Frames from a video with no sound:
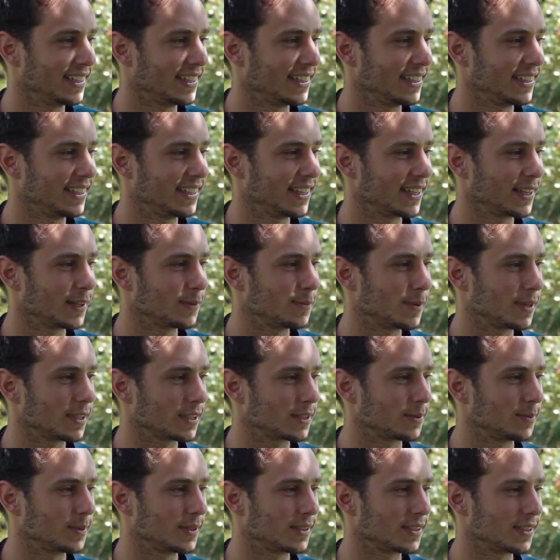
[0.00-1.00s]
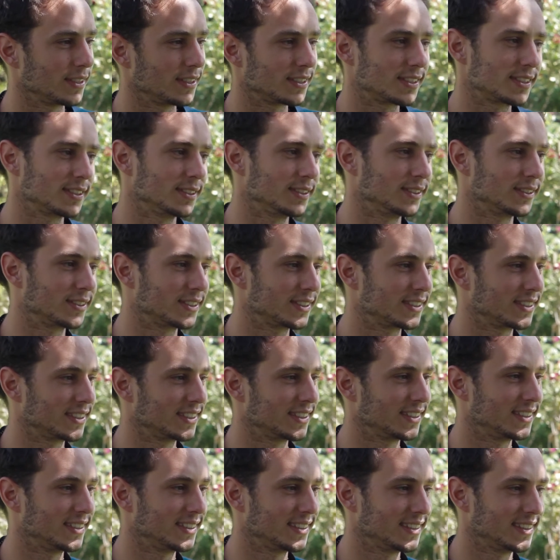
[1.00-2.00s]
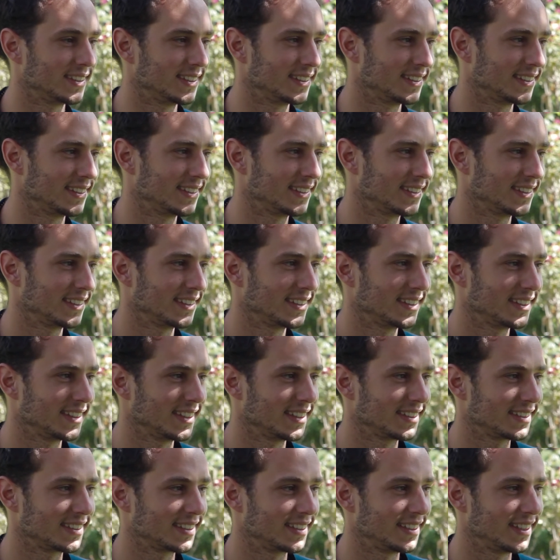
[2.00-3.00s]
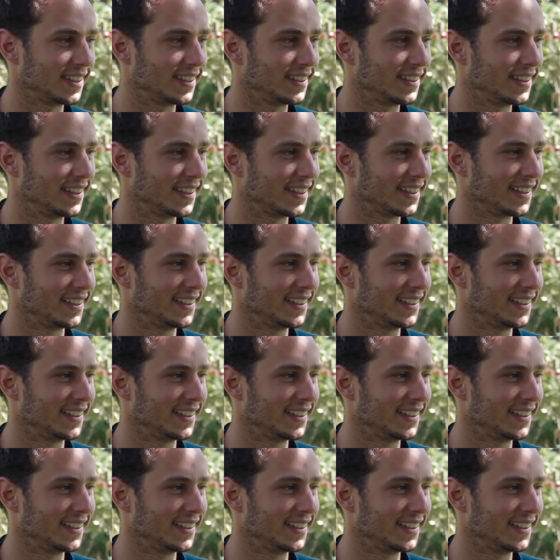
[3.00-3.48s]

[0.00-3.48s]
they got back to me, "So you're still interested?" And I said, "Hell yeah."